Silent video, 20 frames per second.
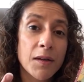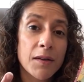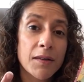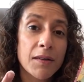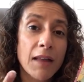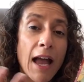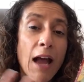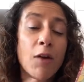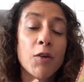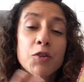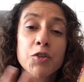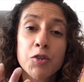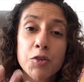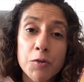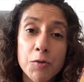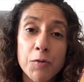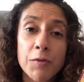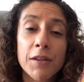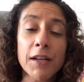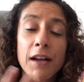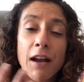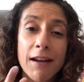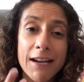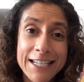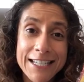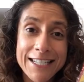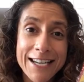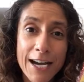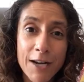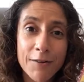our truth and our
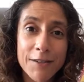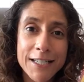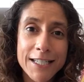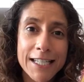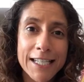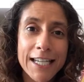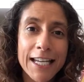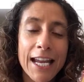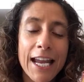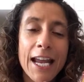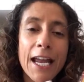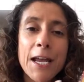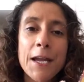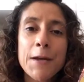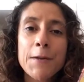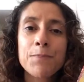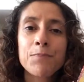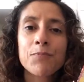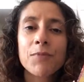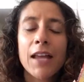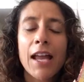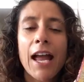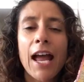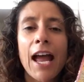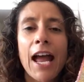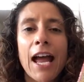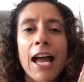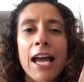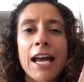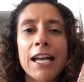integrity.
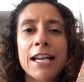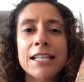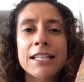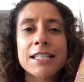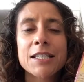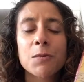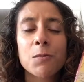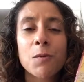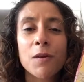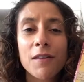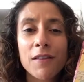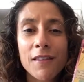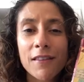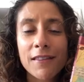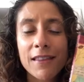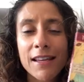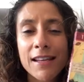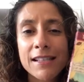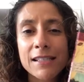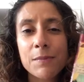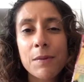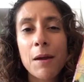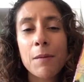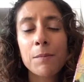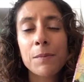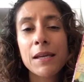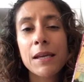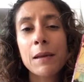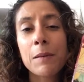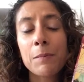And one of the things about
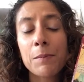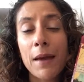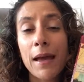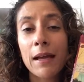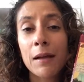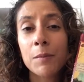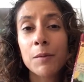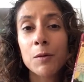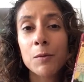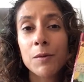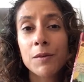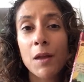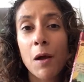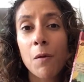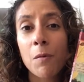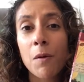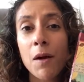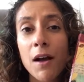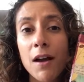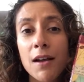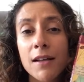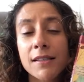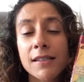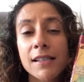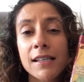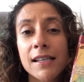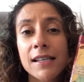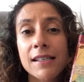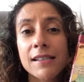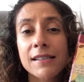being impeccable with our words
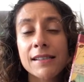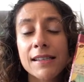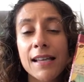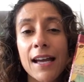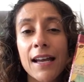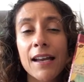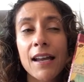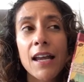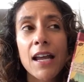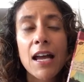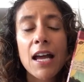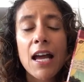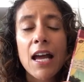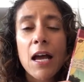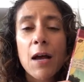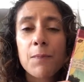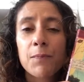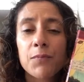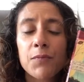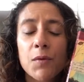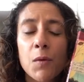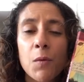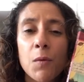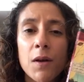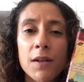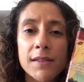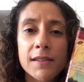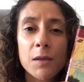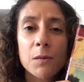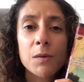is that the
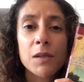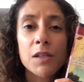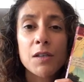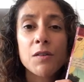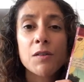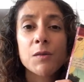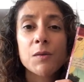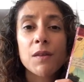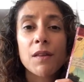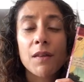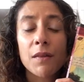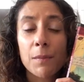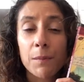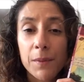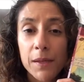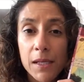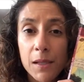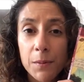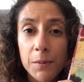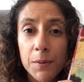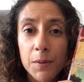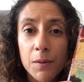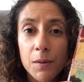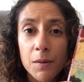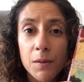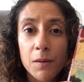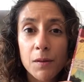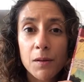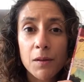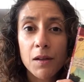words that we use with other
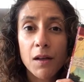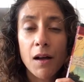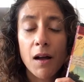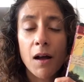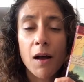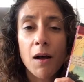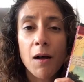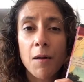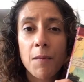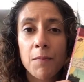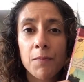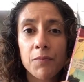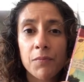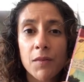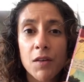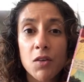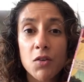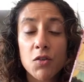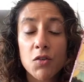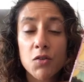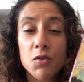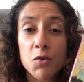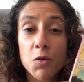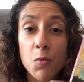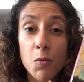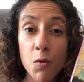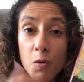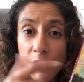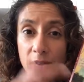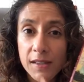people,
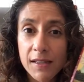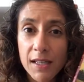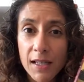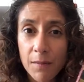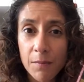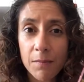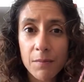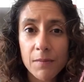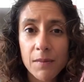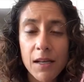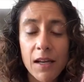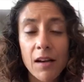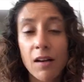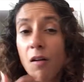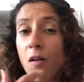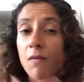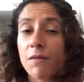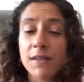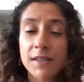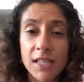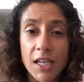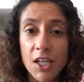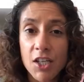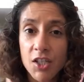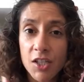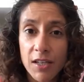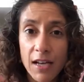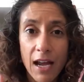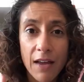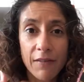towards them in a
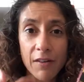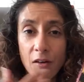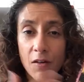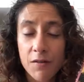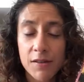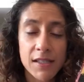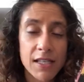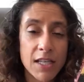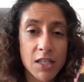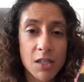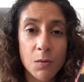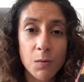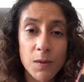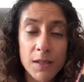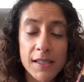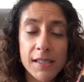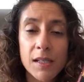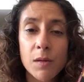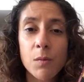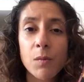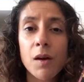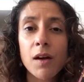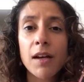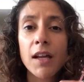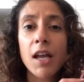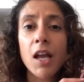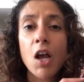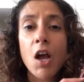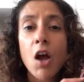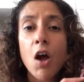conversation, having a conversation with someone,
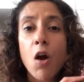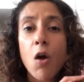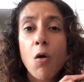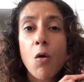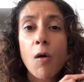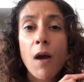or